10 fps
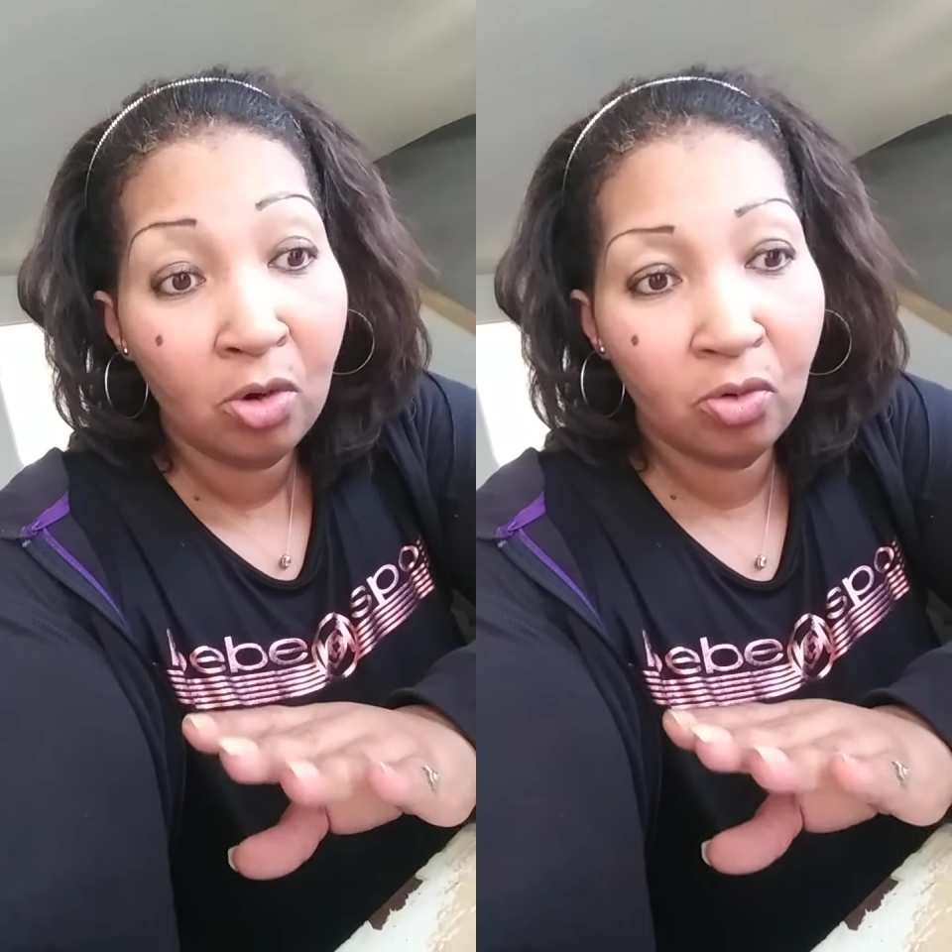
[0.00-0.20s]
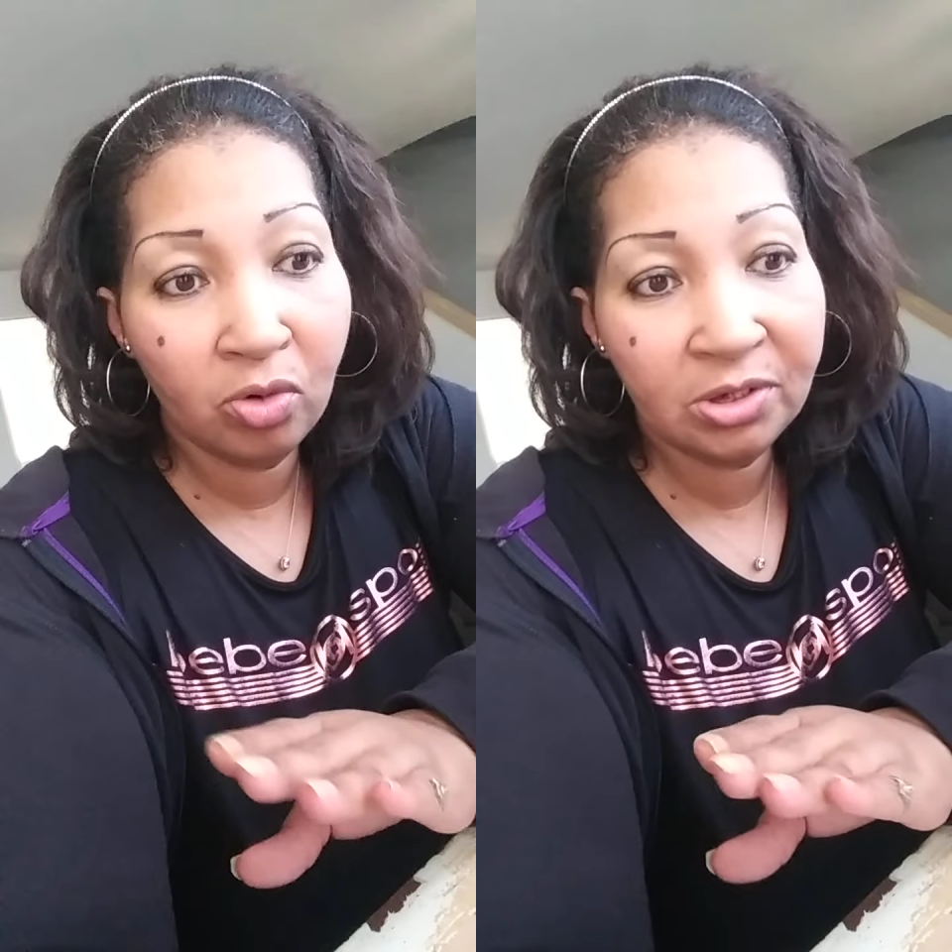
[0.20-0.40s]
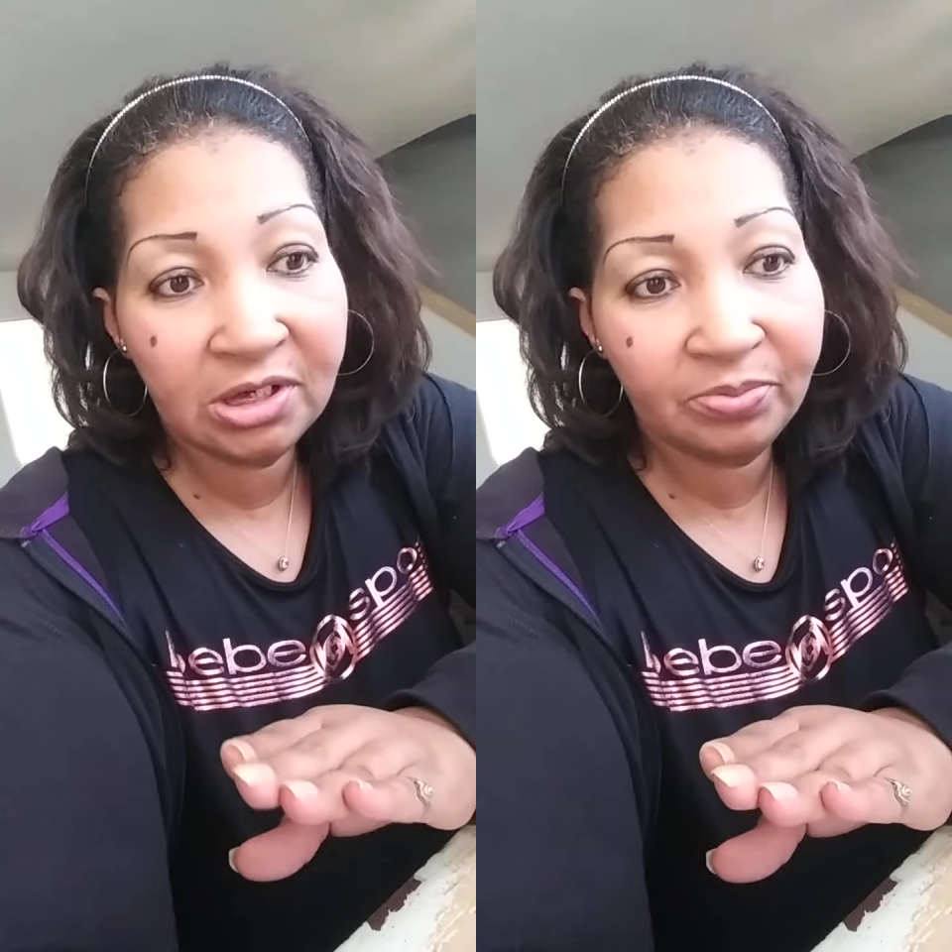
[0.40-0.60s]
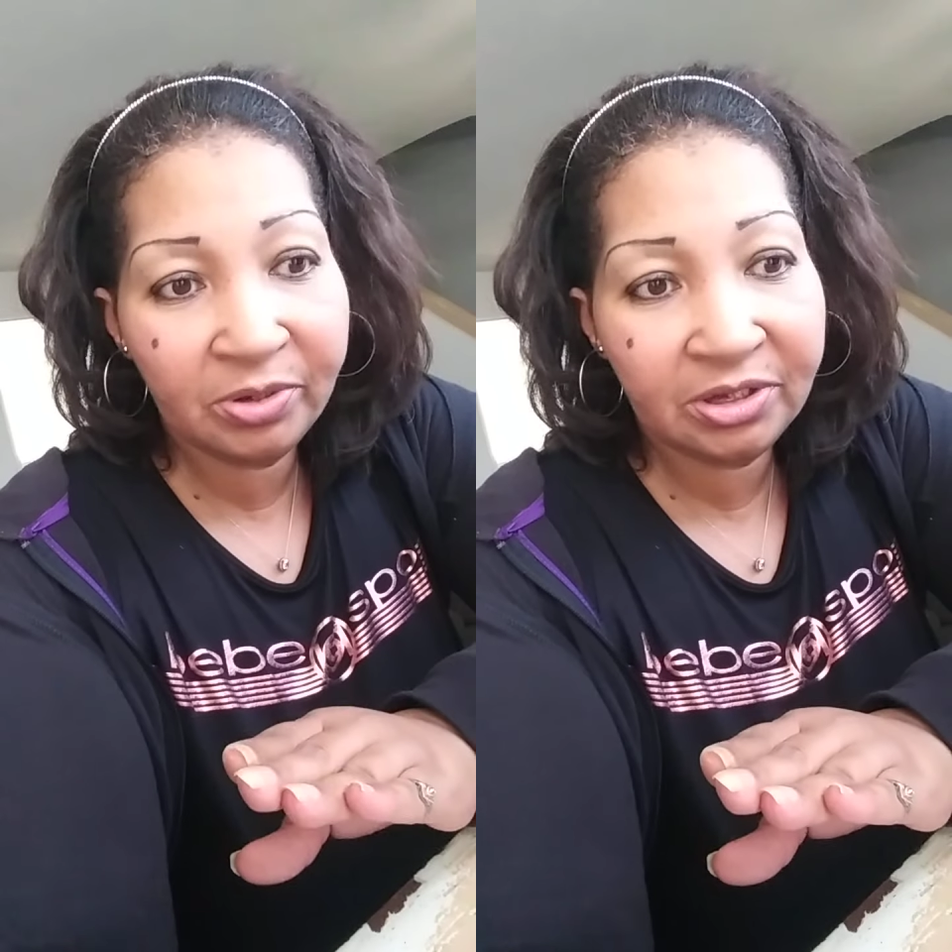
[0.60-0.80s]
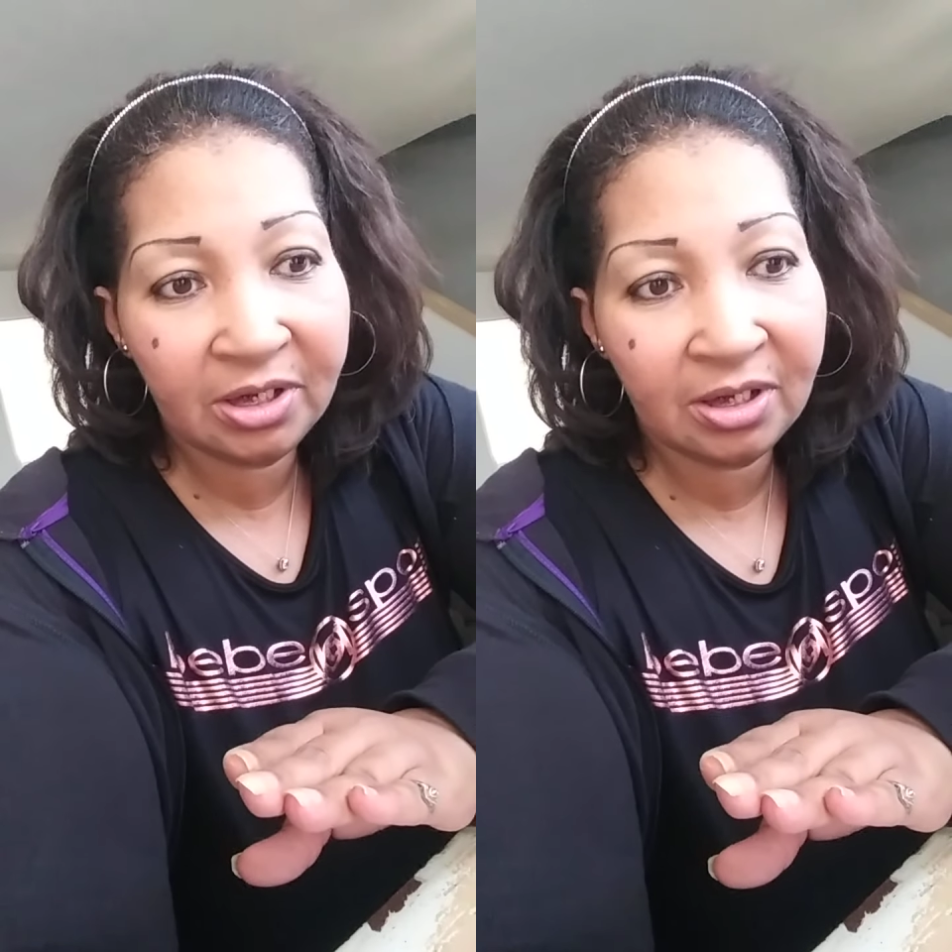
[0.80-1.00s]
On this
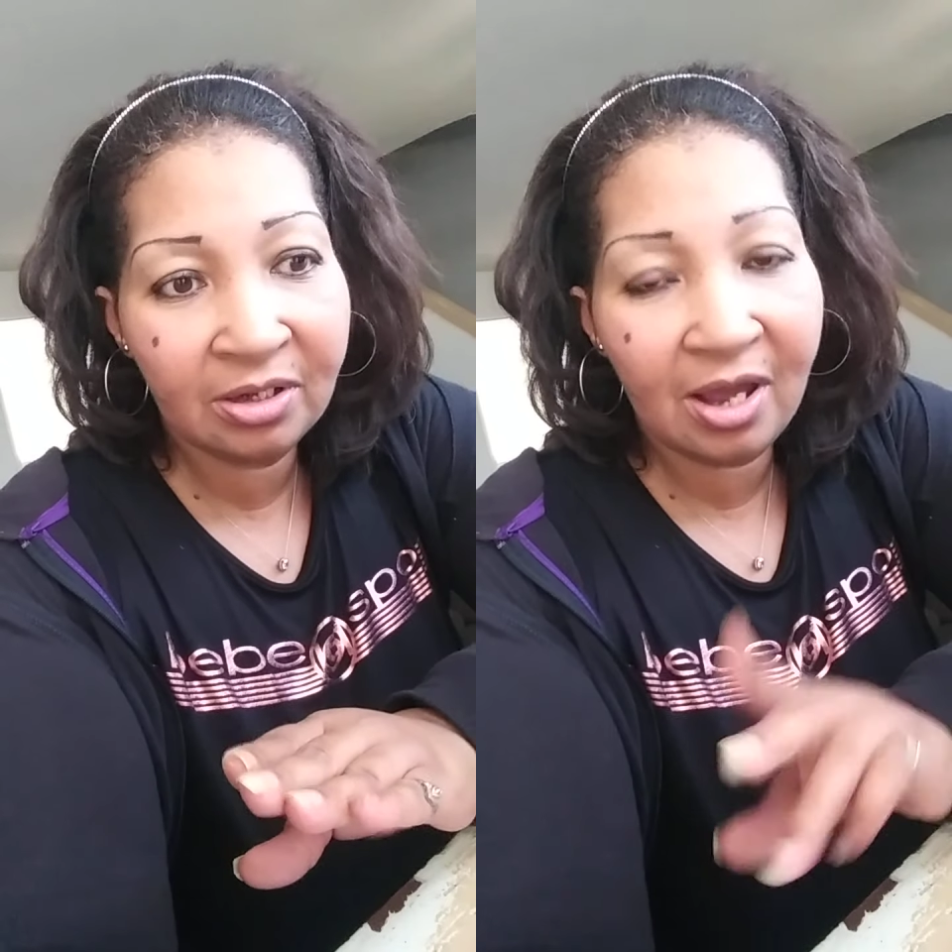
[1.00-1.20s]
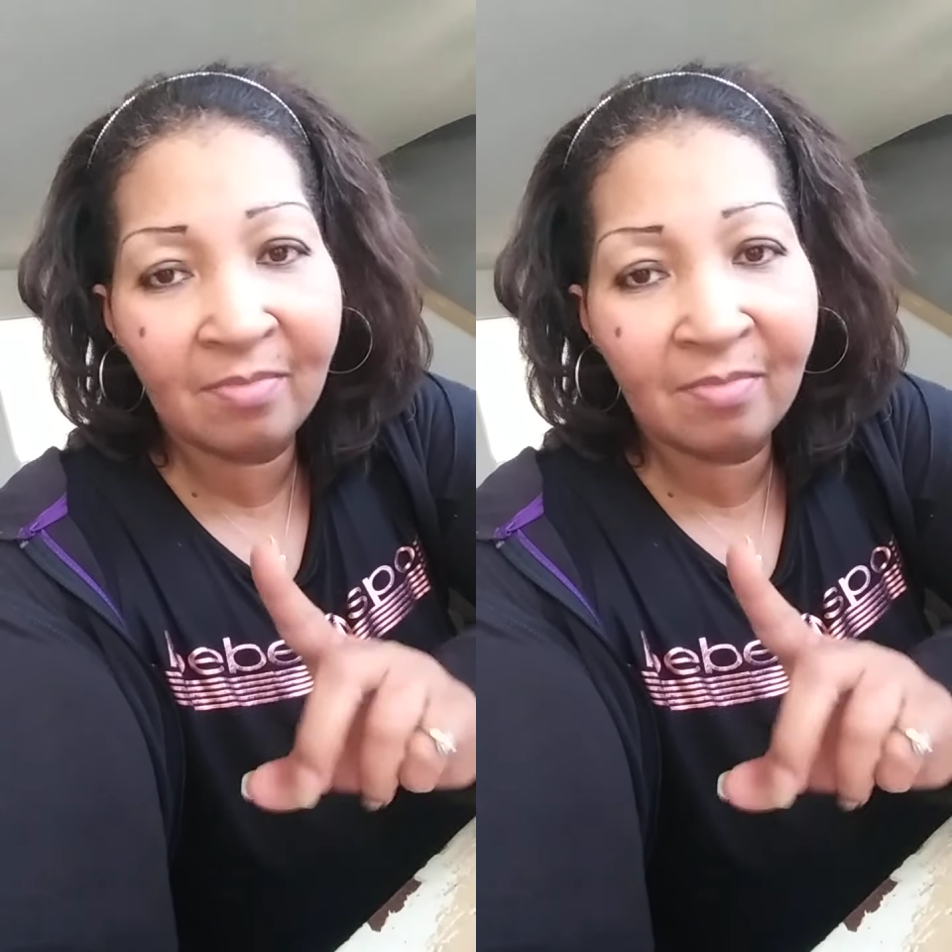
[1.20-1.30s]
particular,